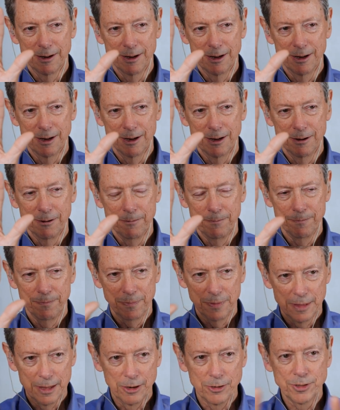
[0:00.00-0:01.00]
Okay.
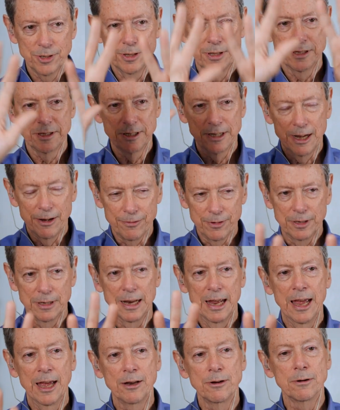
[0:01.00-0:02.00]
Those are the
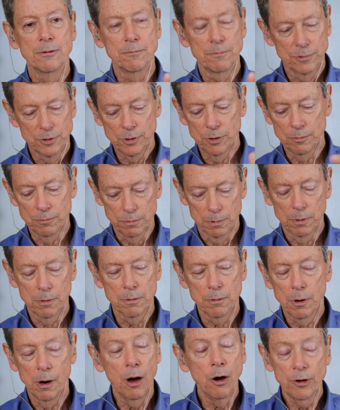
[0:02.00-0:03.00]
seven. And so,
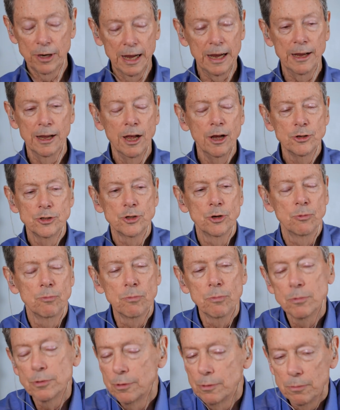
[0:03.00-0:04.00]
okay.
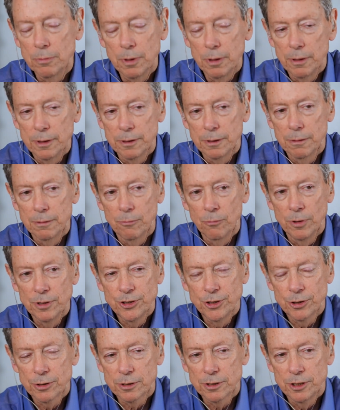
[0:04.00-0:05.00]
So,
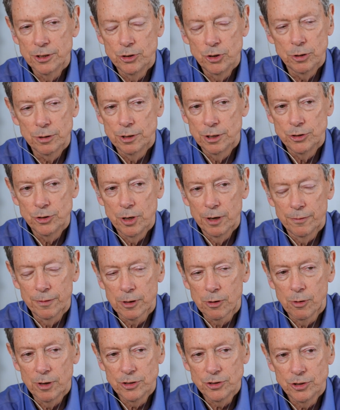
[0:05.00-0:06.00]
what's your, did you, did you have
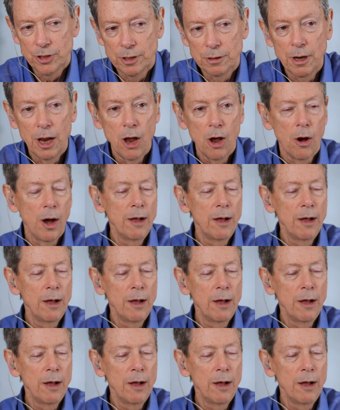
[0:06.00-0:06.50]
a question?